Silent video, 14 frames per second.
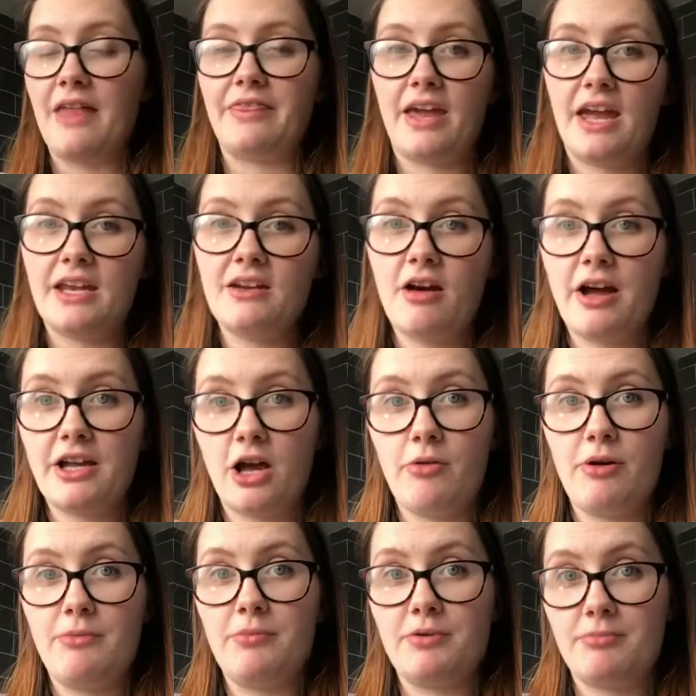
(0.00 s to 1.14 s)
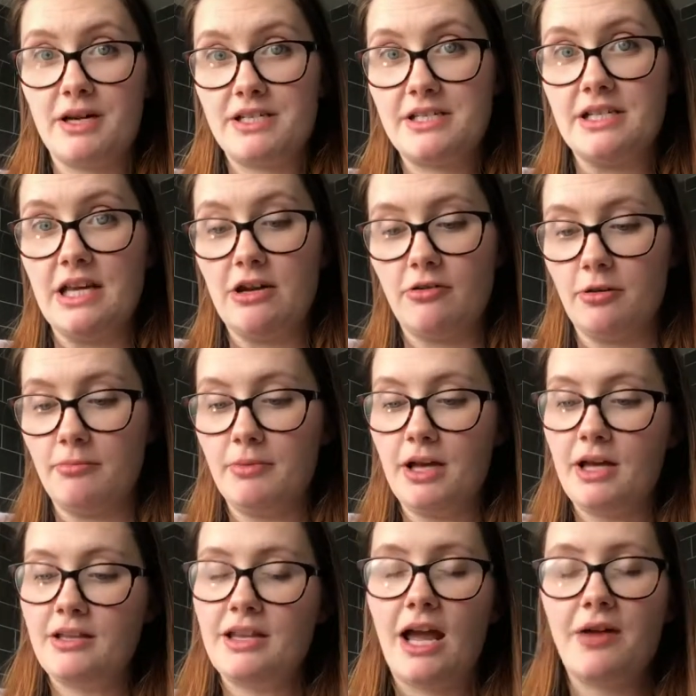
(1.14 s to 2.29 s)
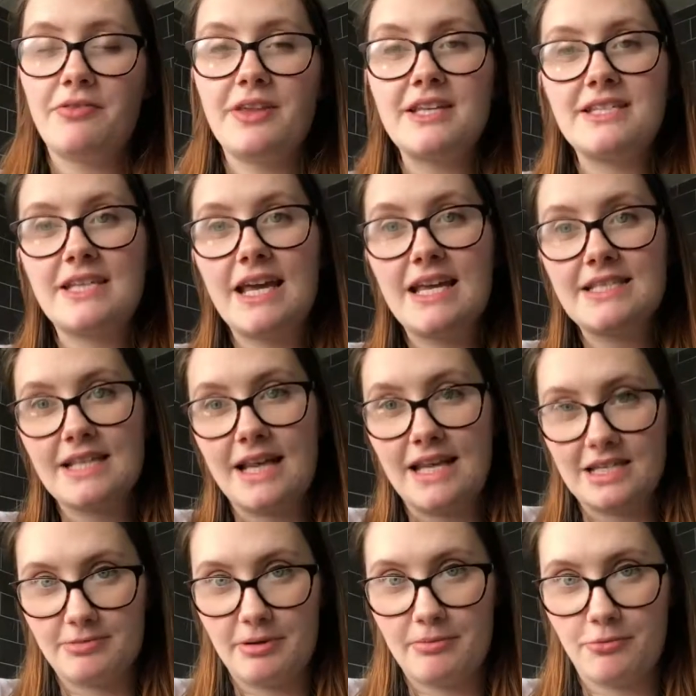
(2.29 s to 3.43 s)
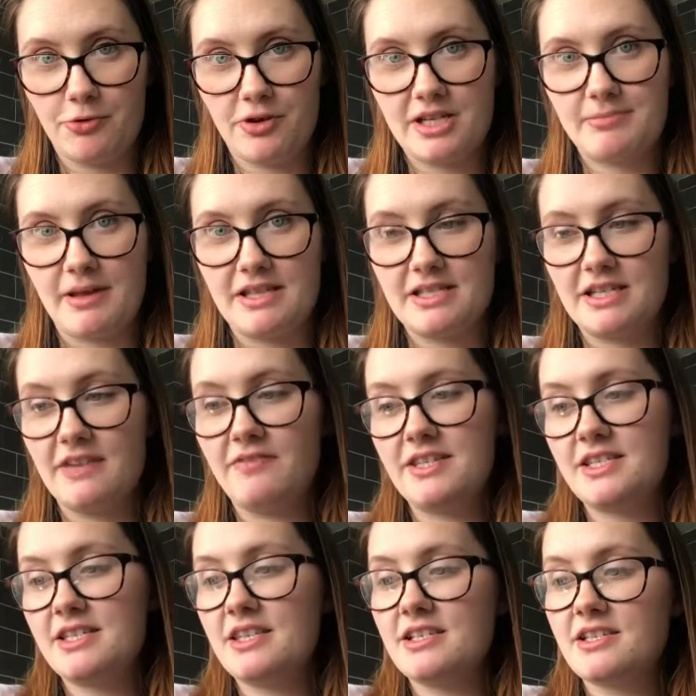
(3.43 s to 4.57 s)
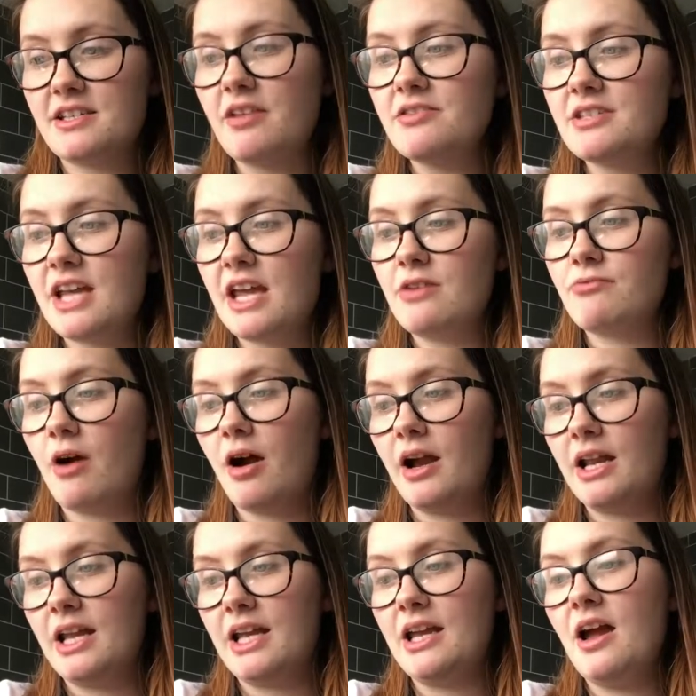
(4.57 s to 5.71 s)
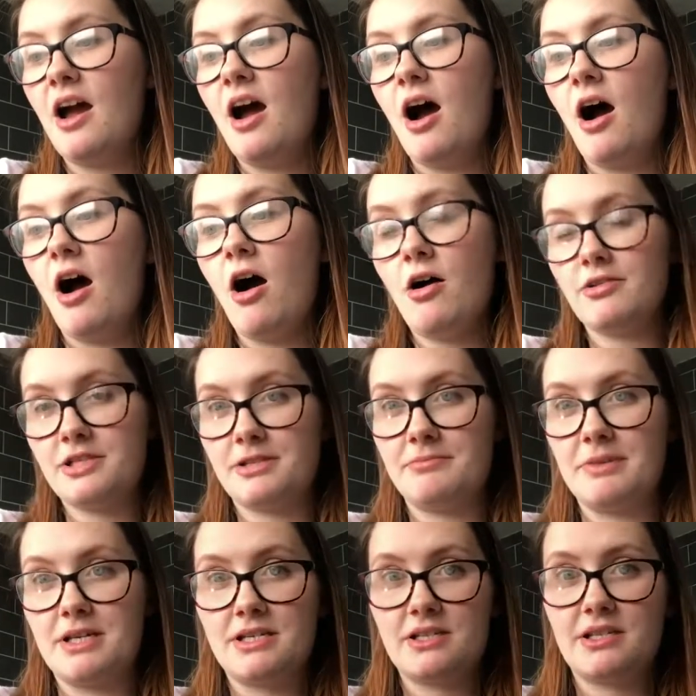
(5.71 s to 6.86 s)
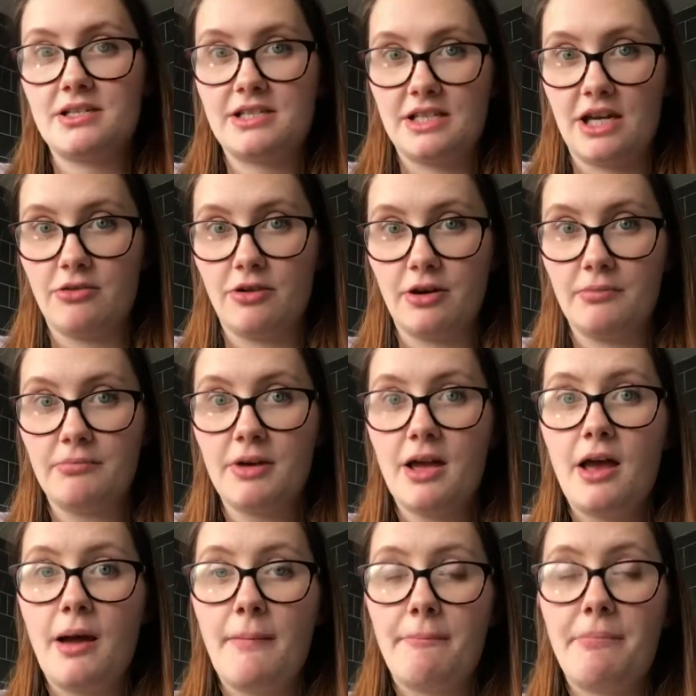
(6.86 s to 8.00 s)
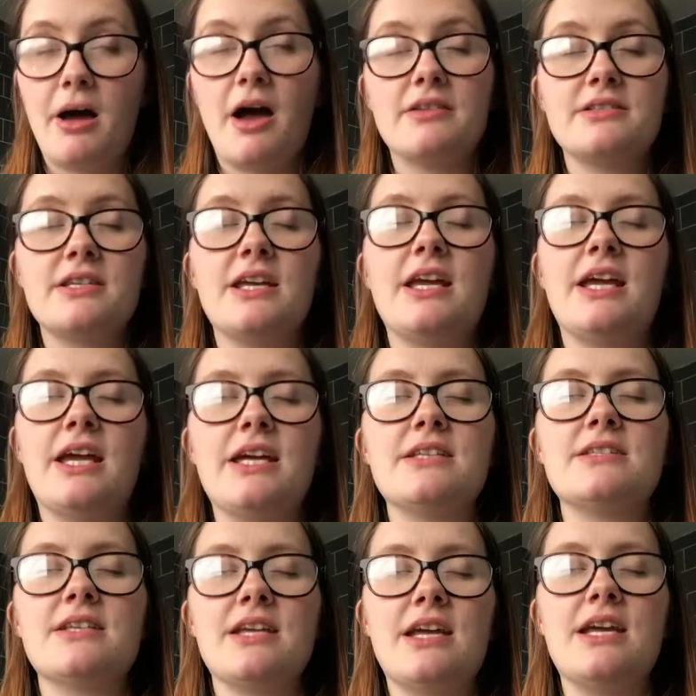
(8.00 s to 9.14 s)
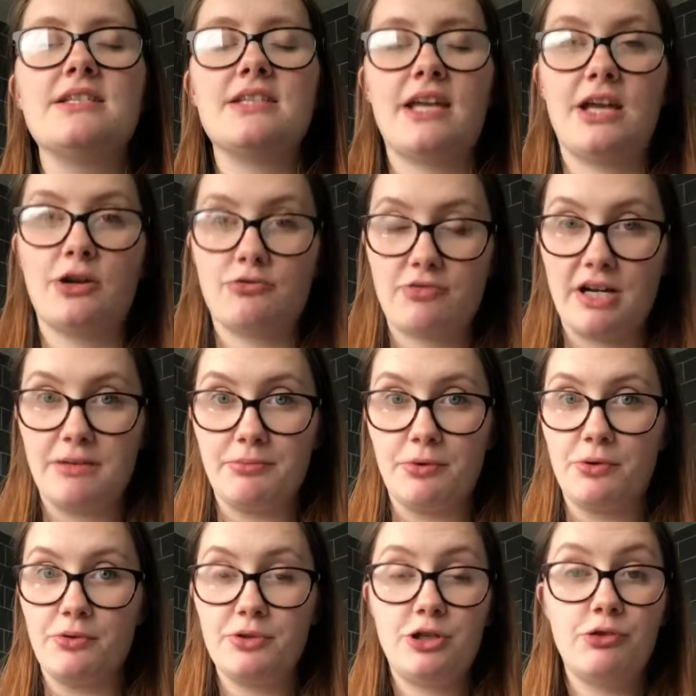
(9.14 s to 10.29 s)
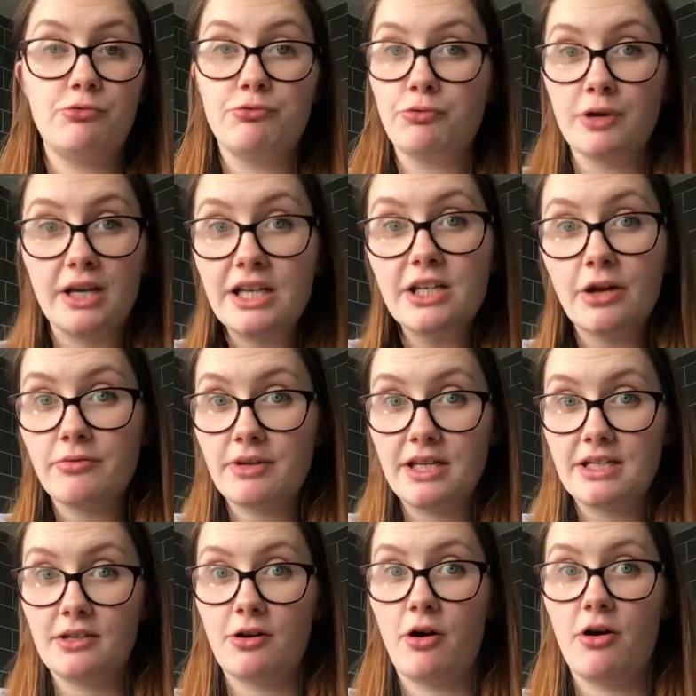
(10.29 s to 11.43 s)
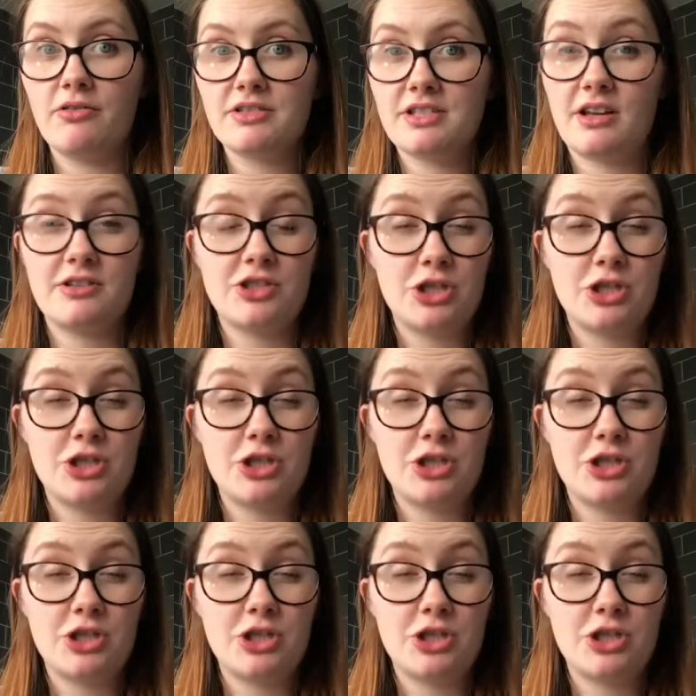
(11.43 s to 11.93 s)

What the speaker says: Then I go in with my serum. Now this is a little bit more expensive. This is the Sunday Riley Artemis serum, but it is incredible. You really don't need a lot.